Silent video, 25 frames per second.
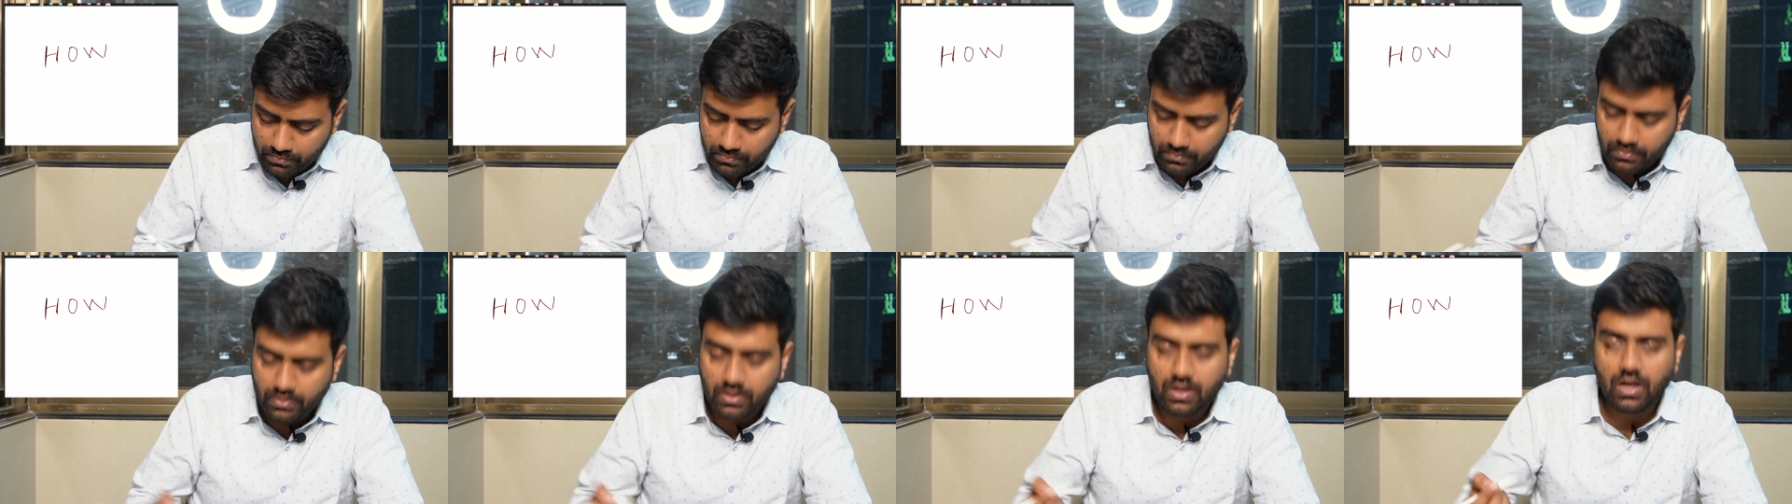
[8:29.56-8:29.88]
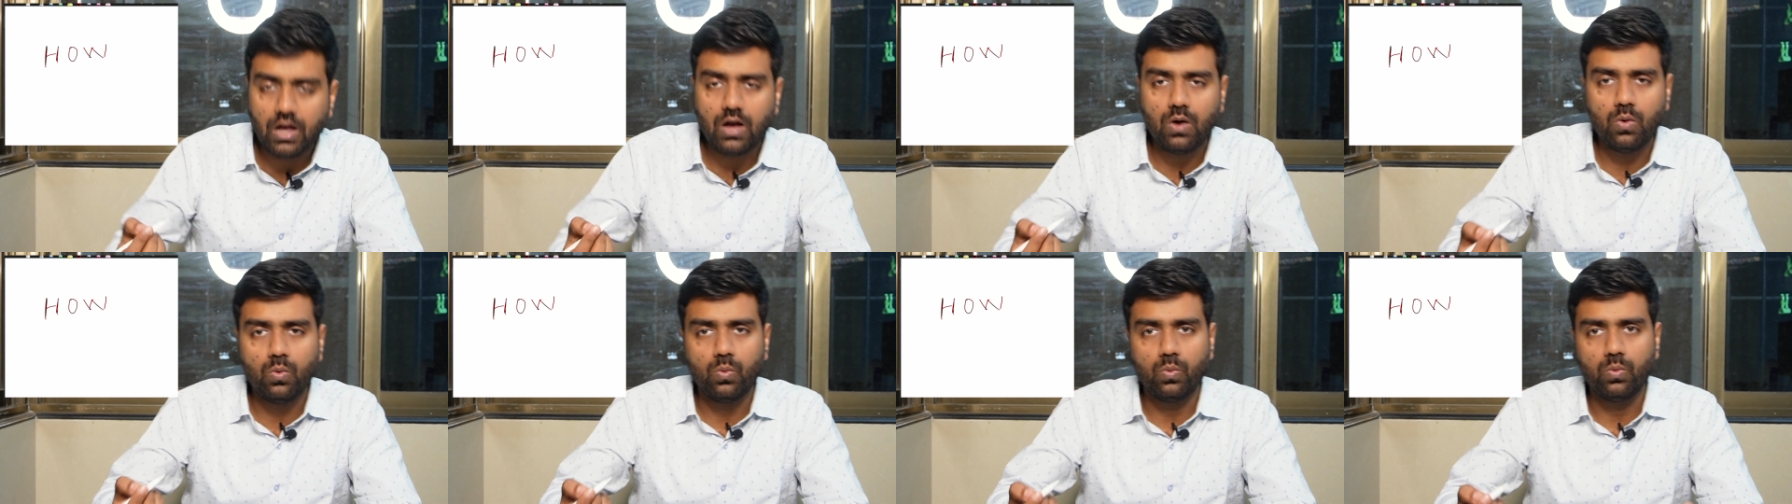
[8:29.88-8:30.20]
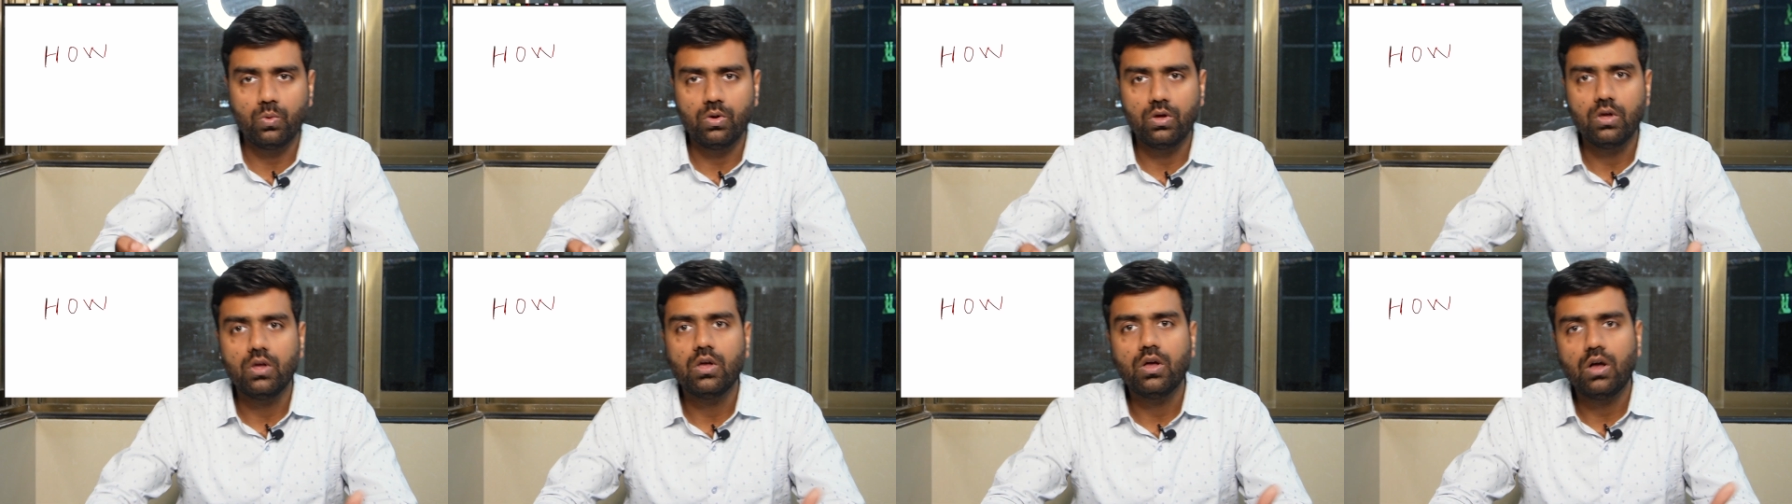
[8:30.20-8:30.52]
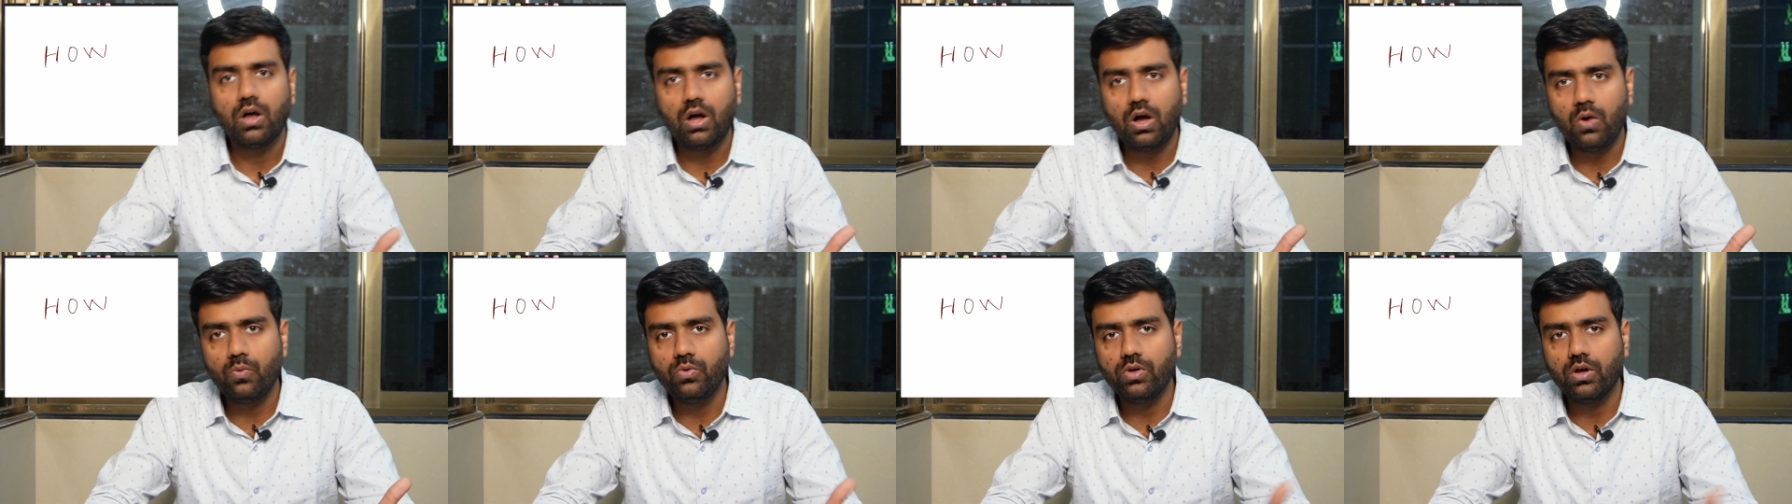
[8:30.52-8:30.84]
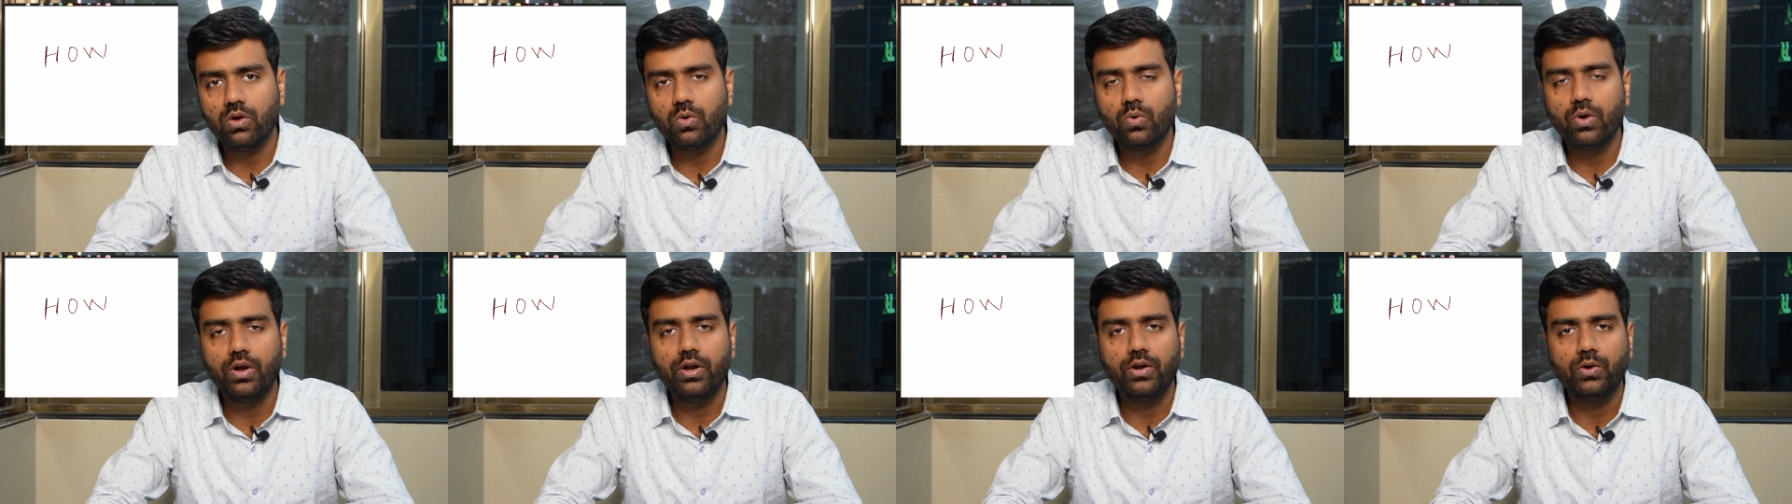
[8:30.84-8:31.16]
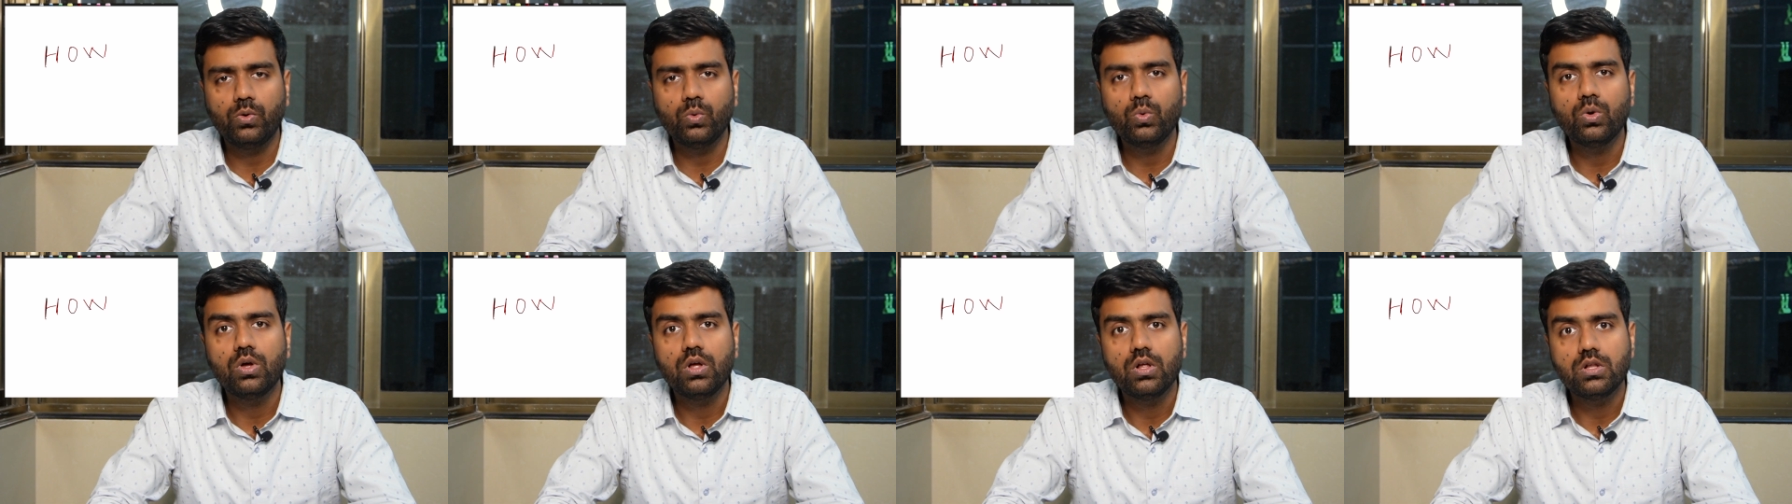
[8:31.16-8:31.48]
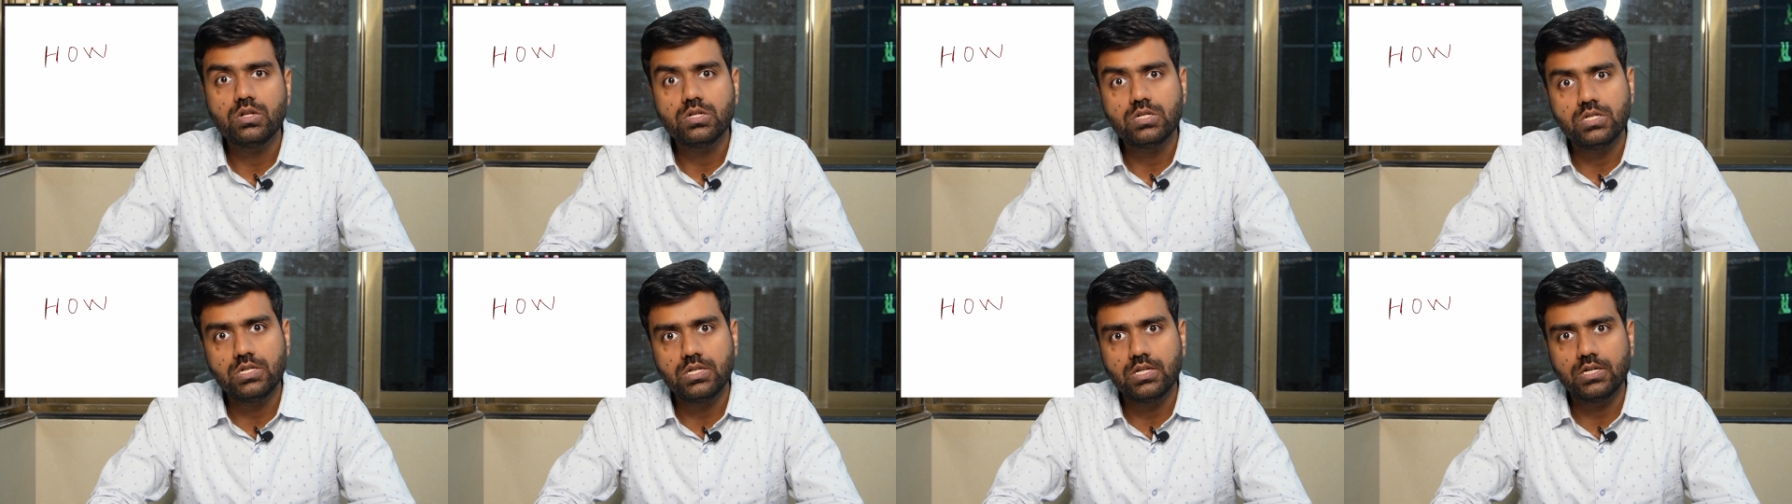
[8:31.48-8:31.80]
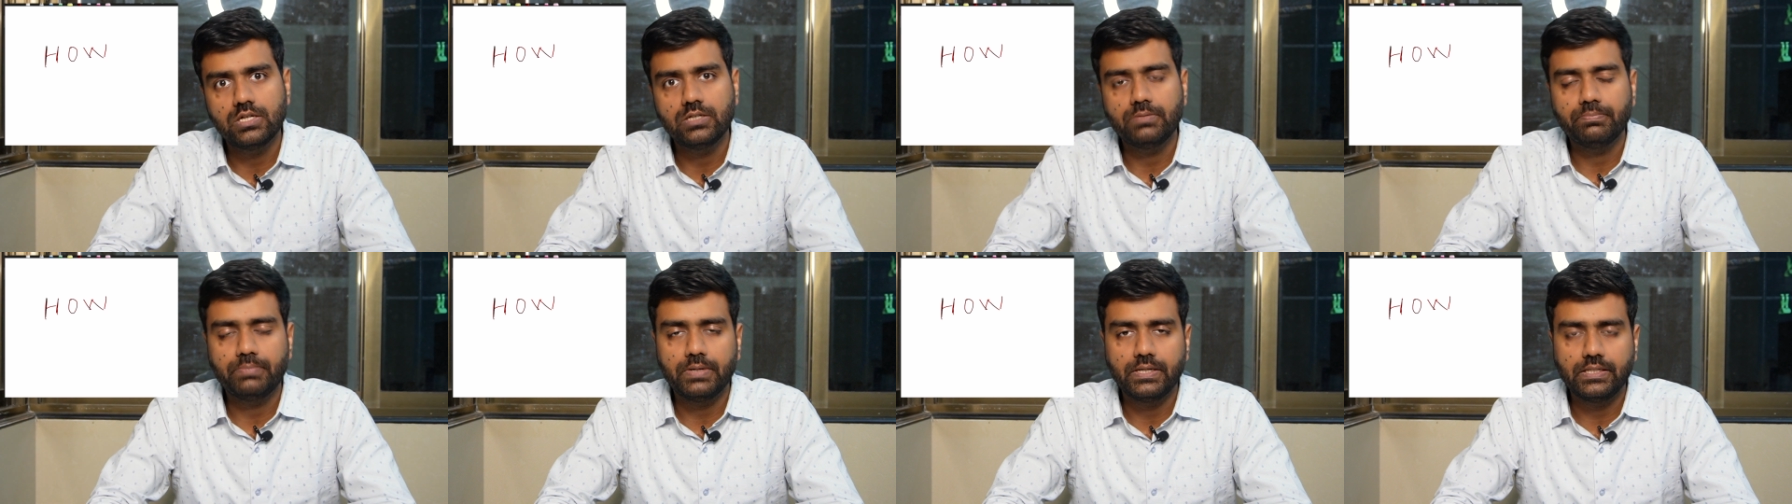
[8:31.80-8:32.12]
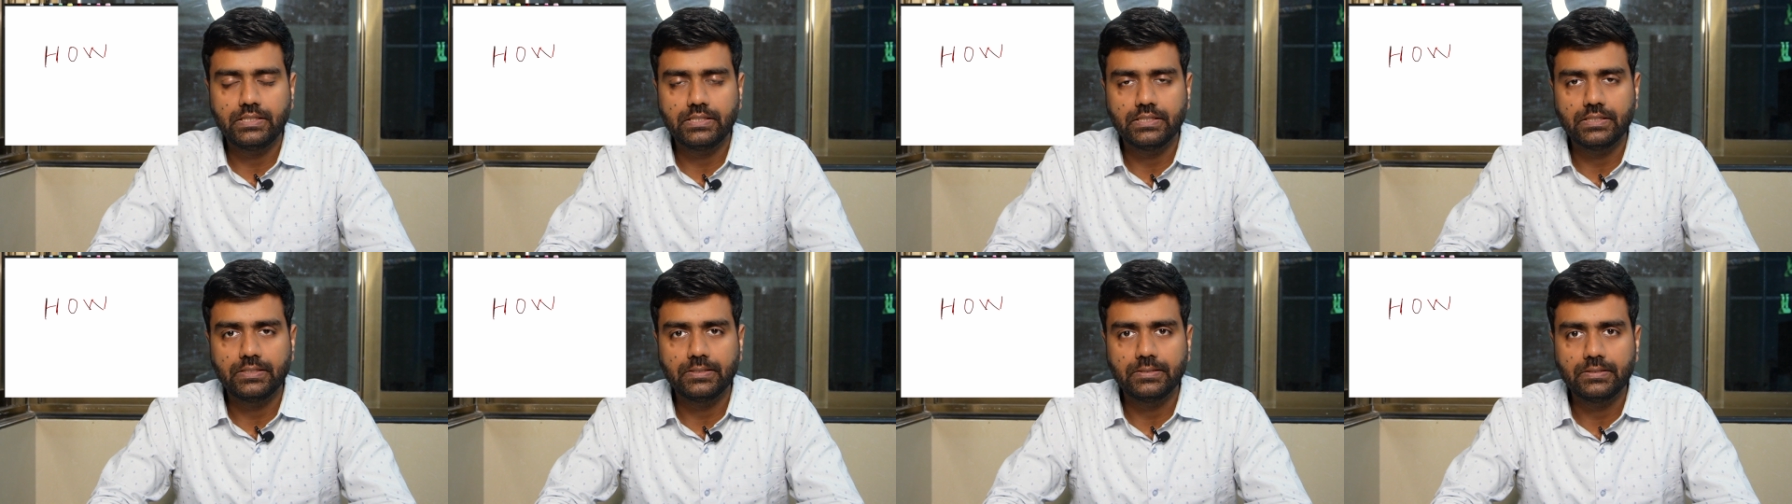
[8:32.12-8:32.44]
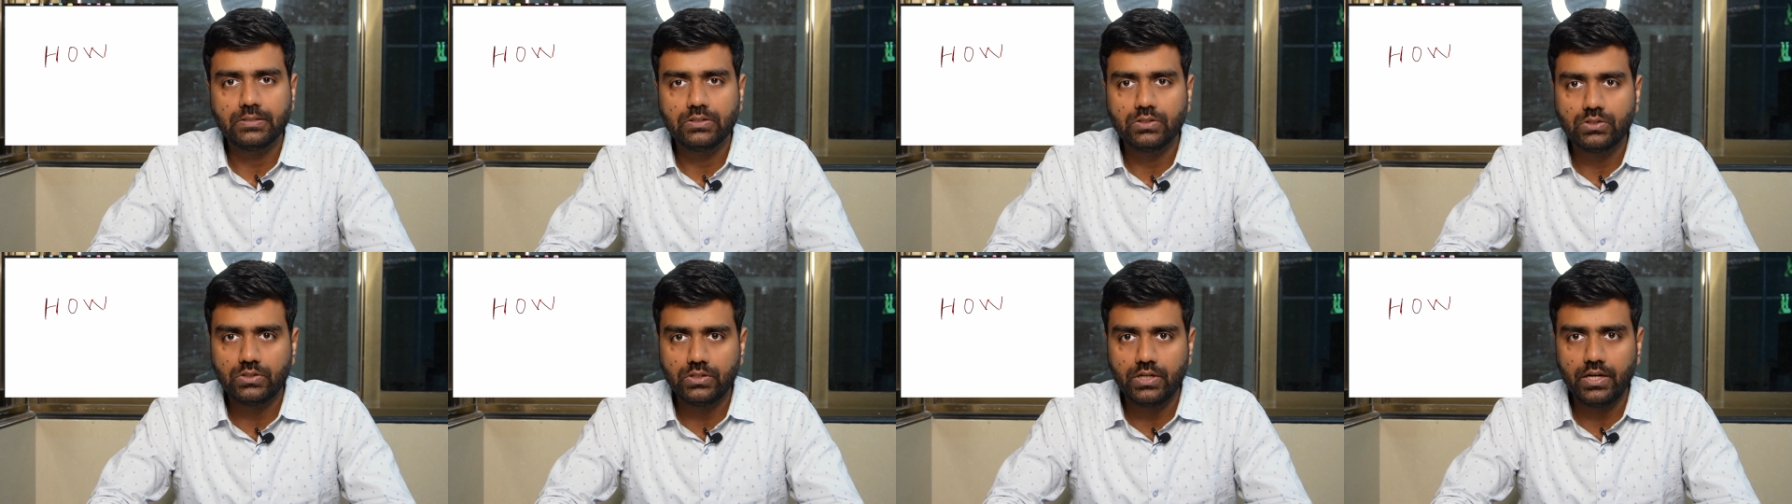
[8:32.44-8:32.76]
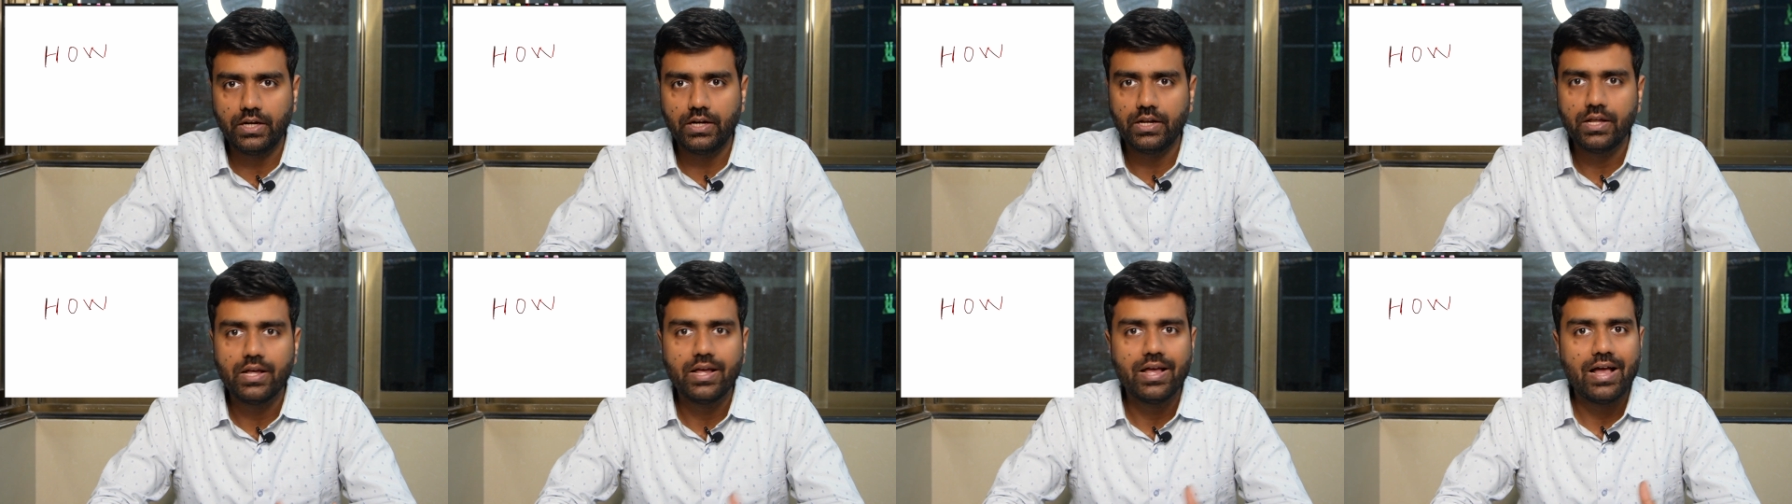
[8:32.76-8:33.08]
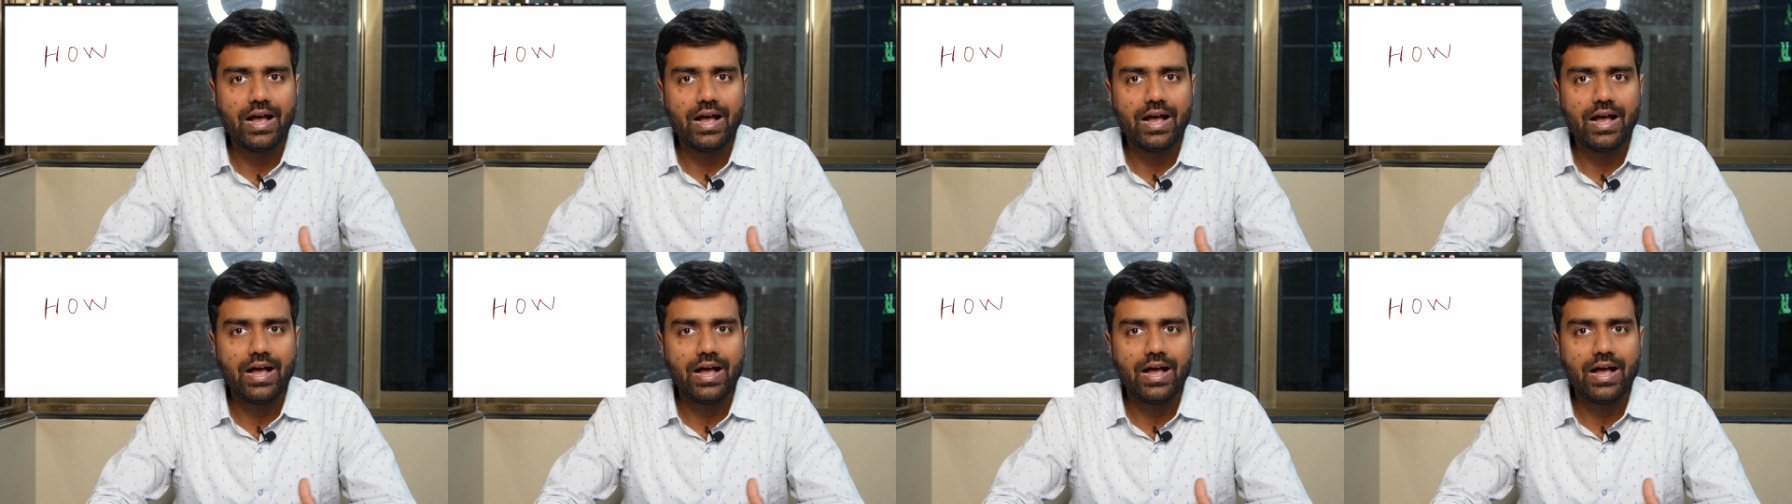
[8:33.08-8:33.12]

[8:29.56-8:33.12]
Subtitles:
How we are going to learn Python, right?